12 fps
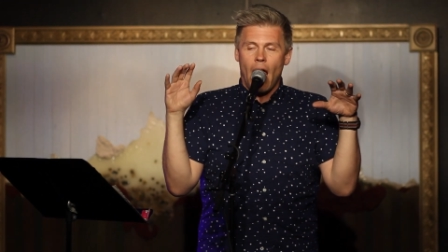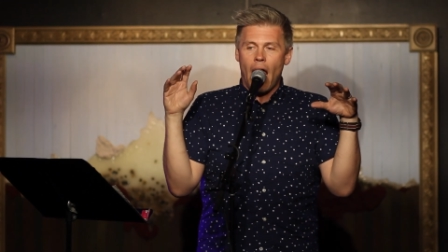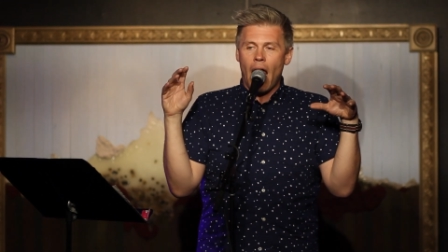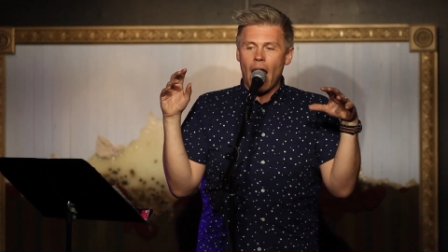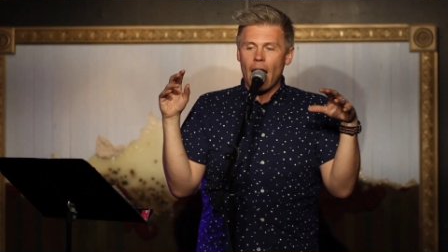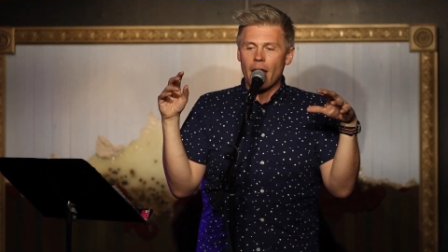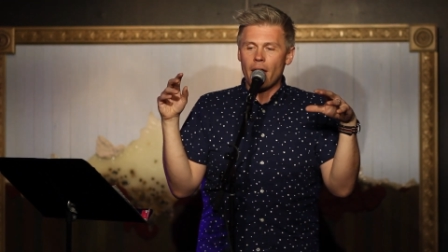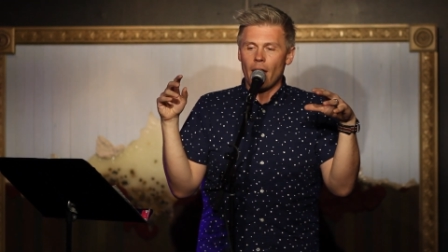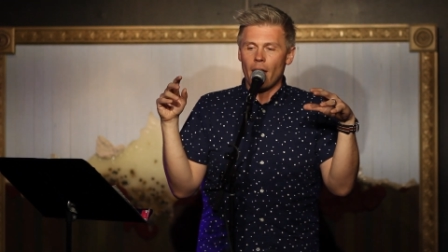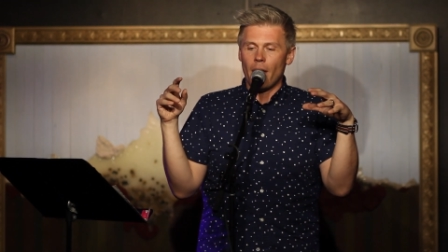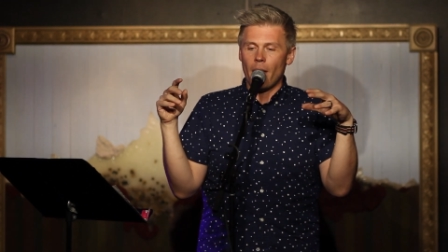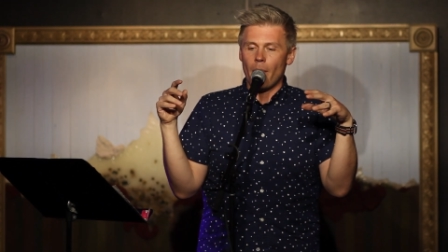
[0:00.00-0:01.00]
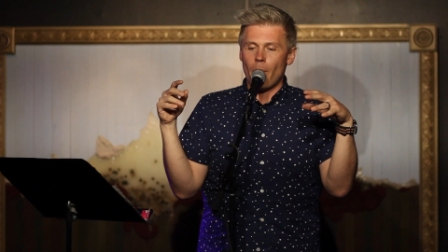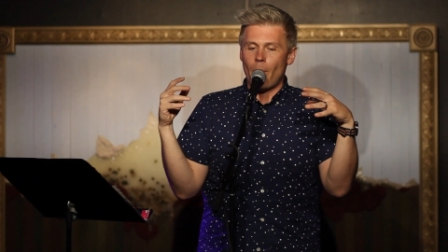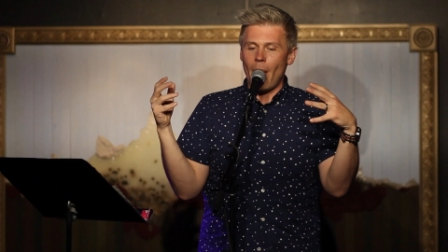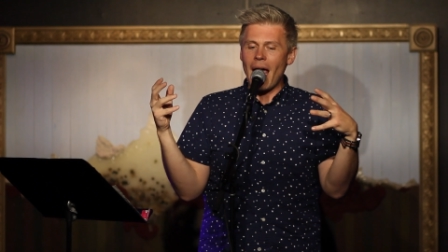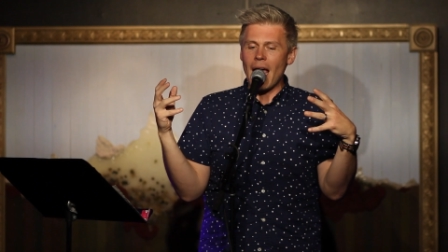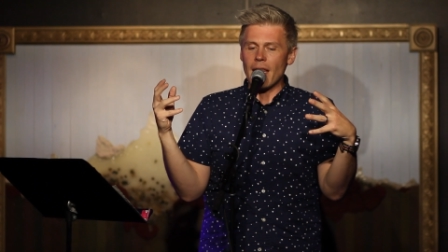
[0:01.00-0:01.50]
And
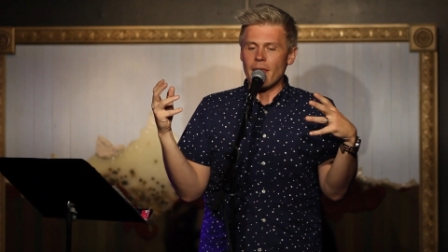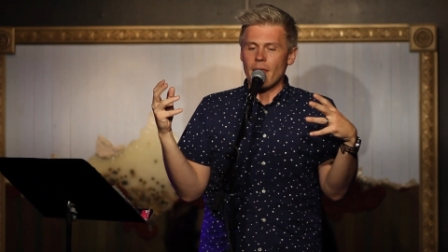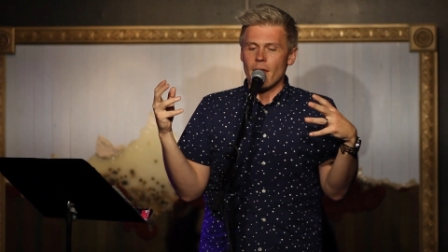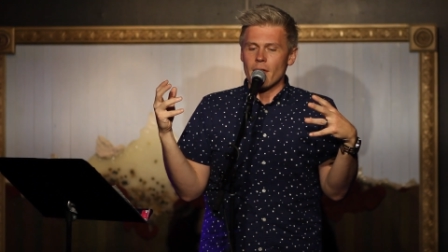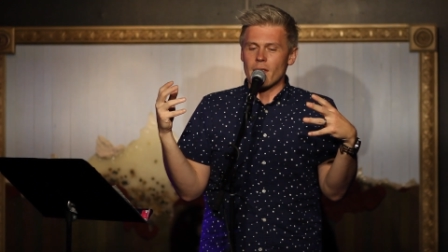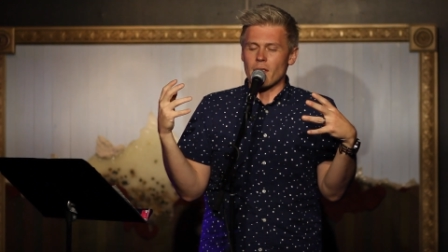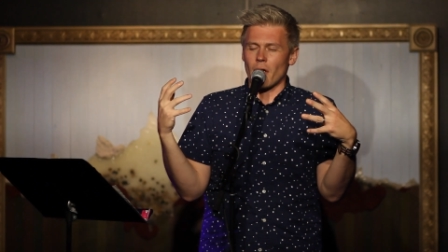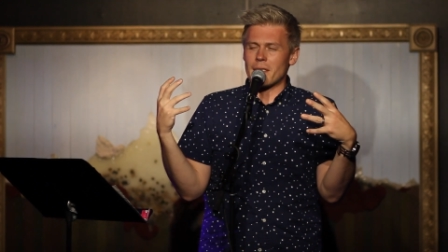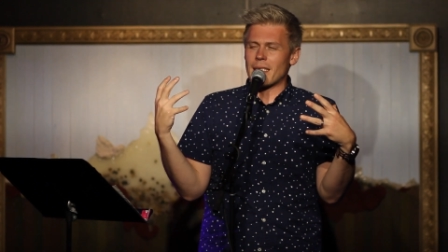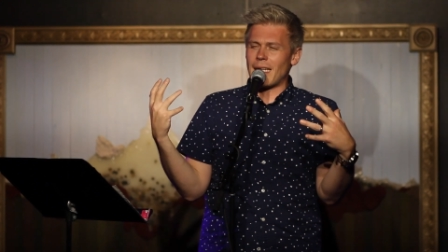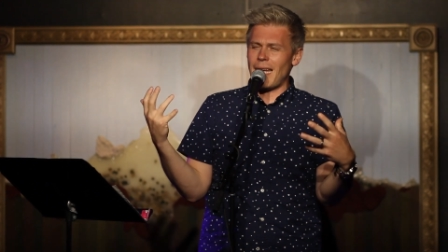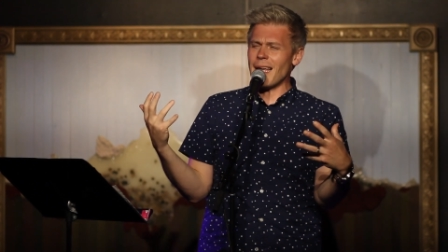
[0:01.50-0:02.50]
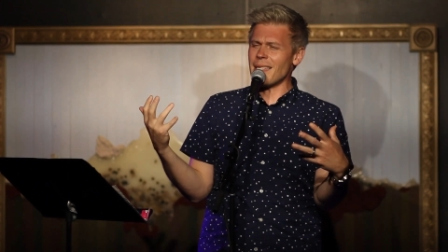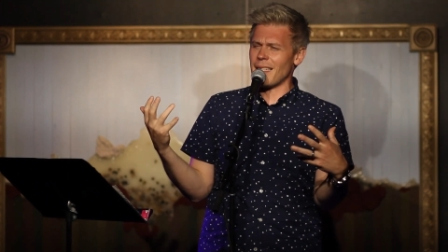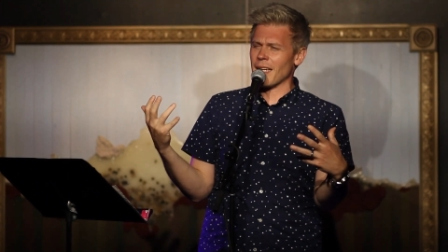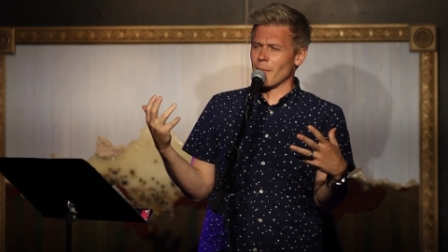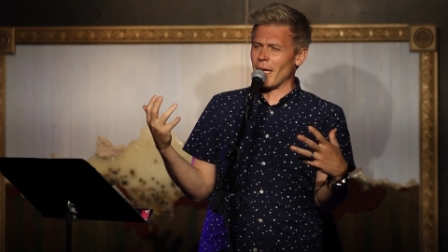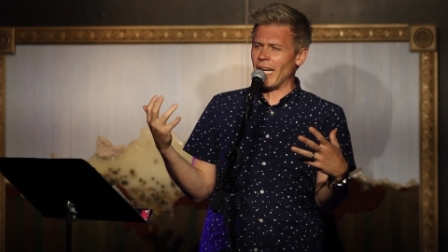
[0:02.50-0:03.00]
Beth starts
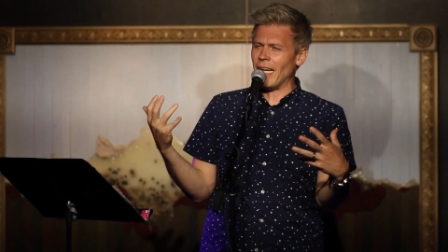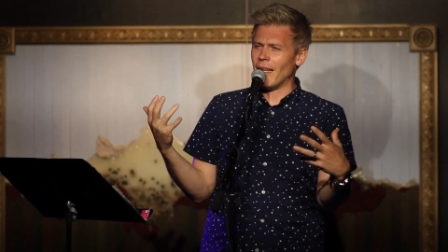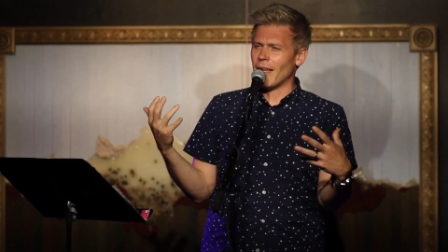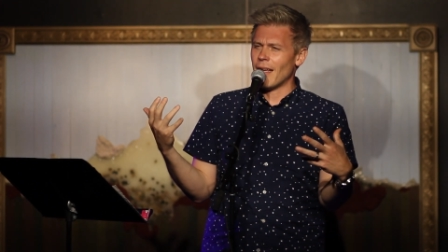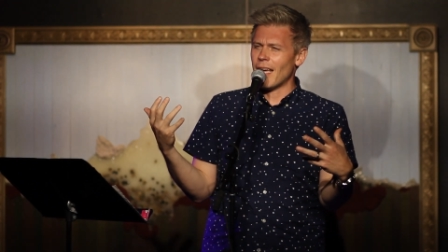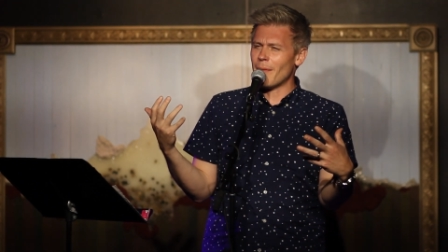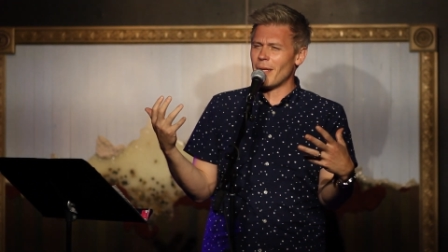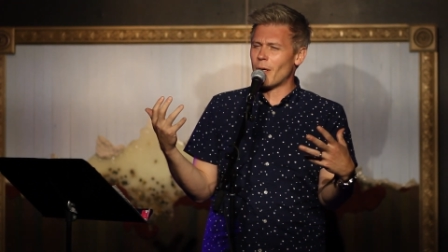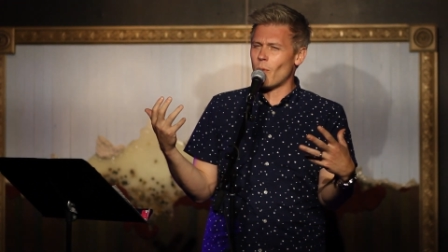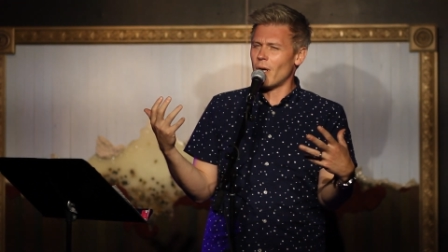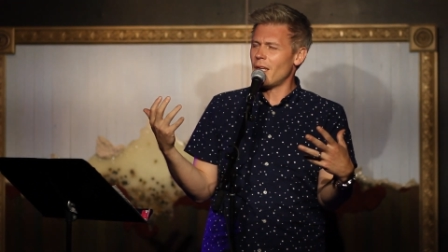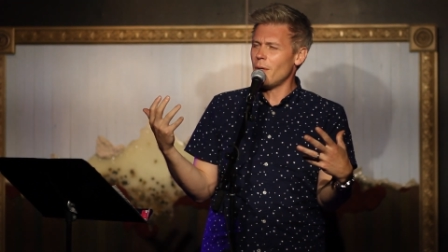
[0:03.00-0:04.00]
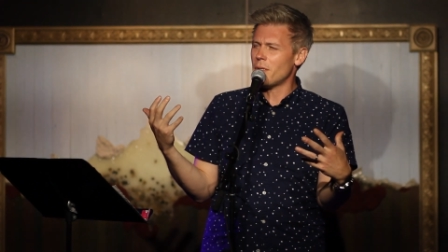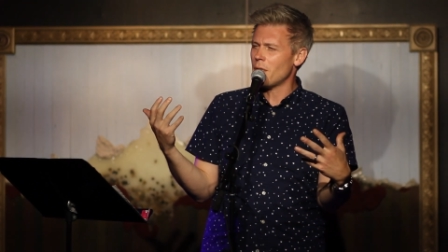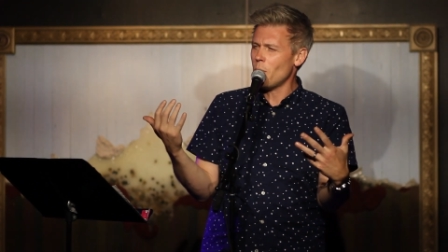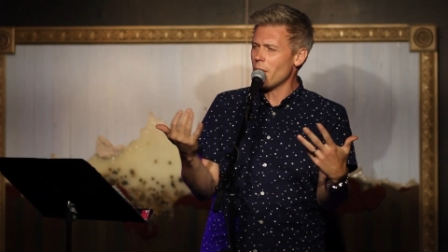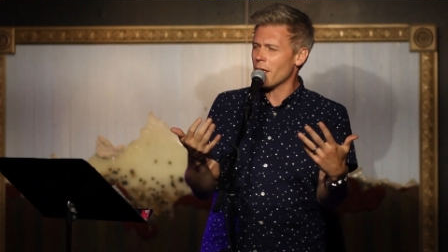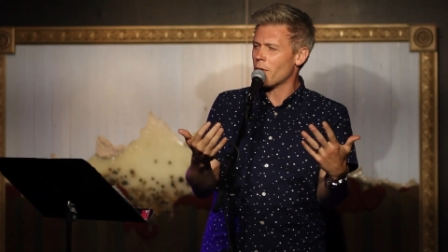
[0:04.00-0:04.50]
kissing me. And I'm like, what are you
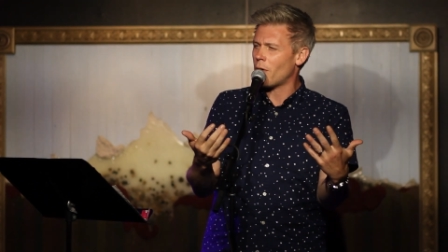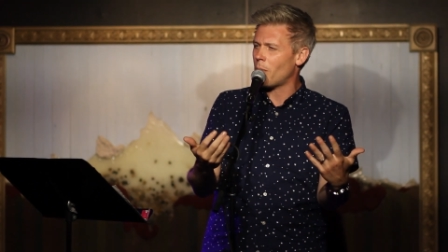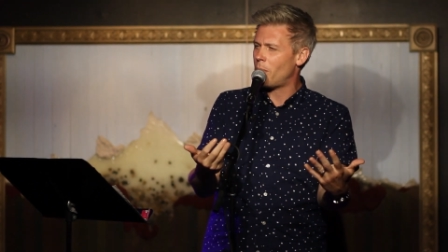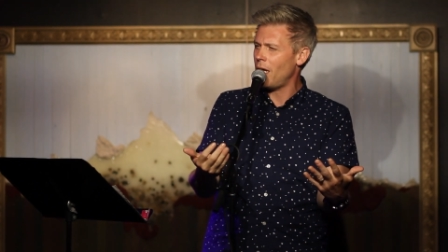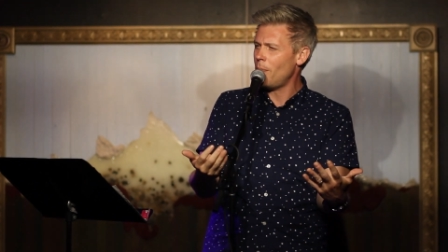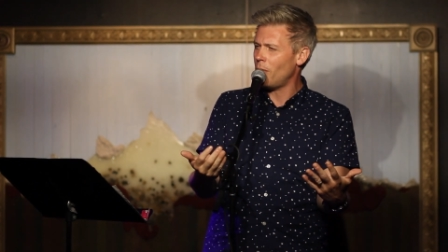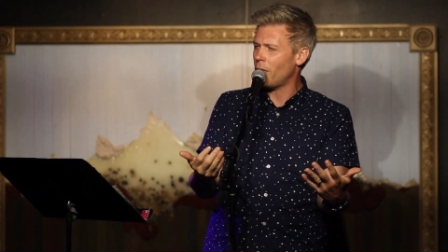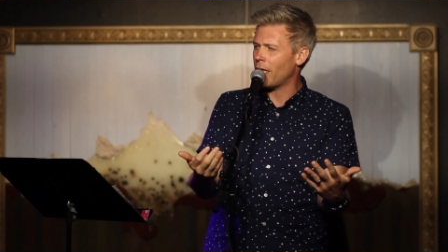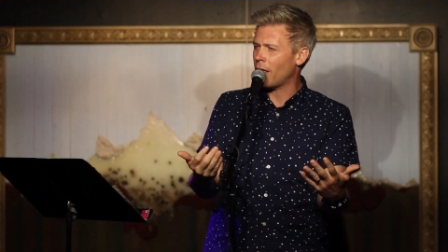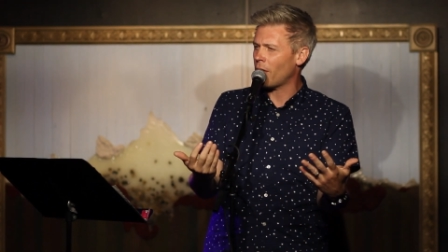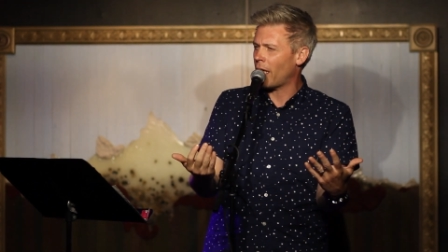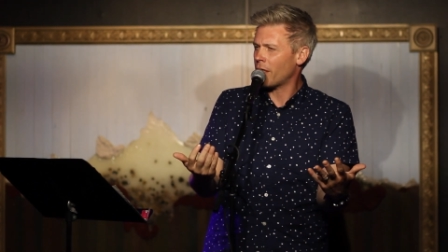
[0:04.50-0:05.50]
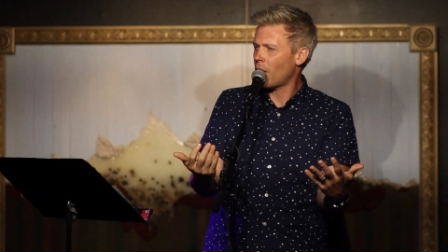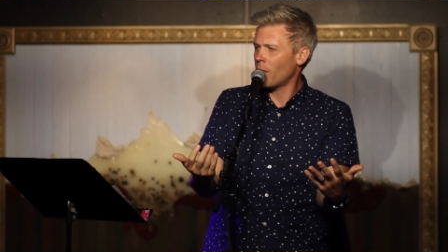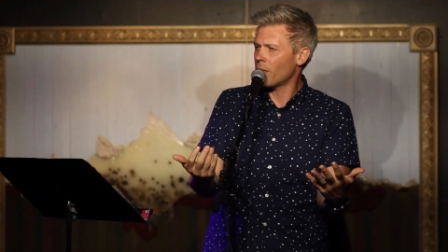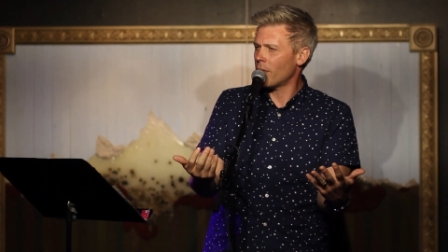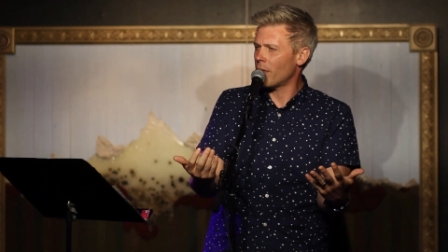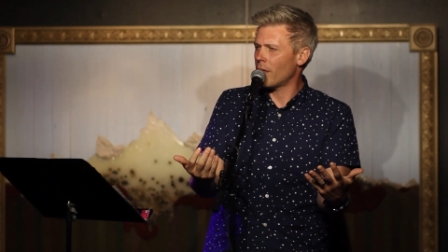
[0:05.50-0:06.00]
doing? There are people here. Like,
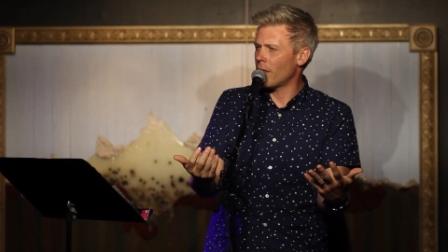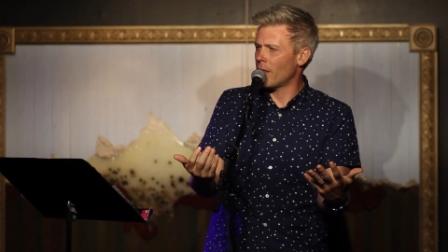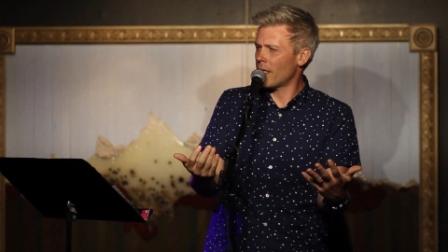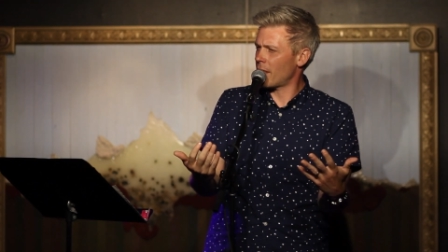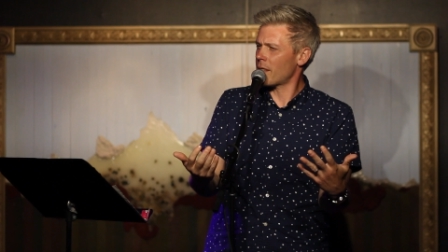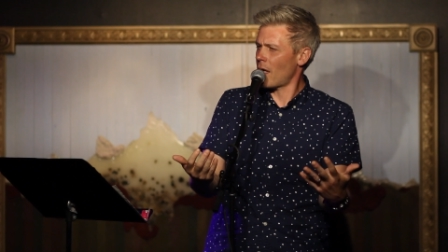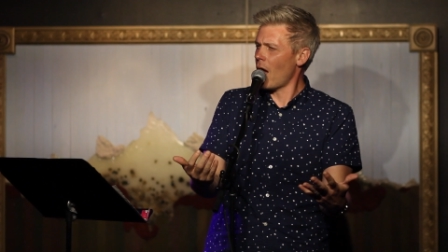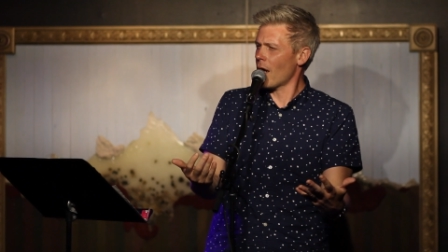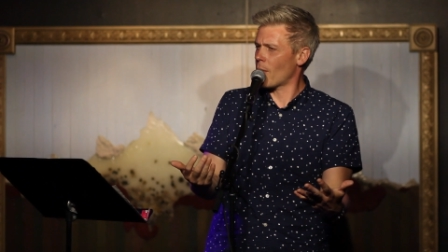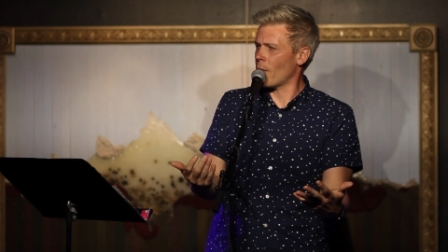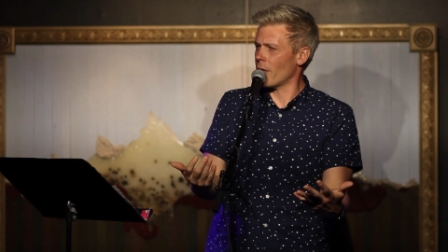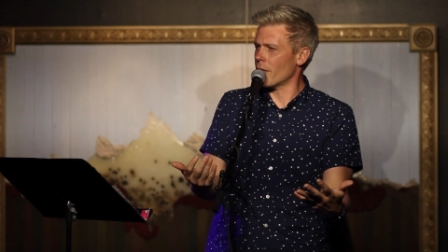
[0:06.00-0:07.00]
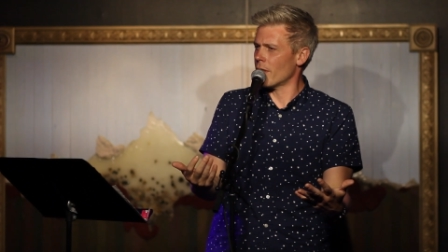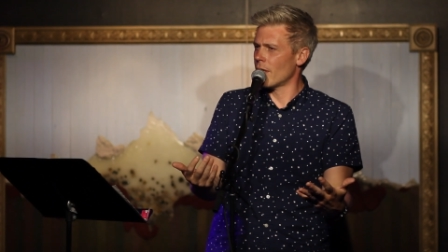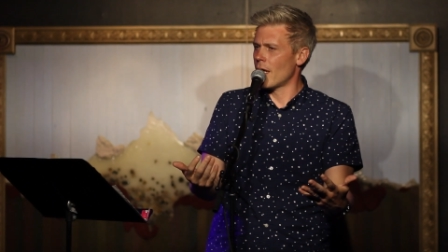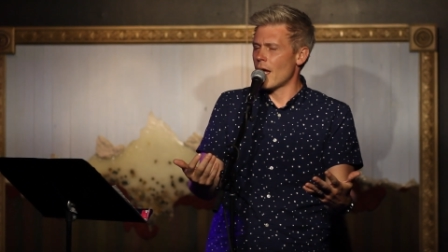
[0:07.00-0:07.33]
don't, this is awkward.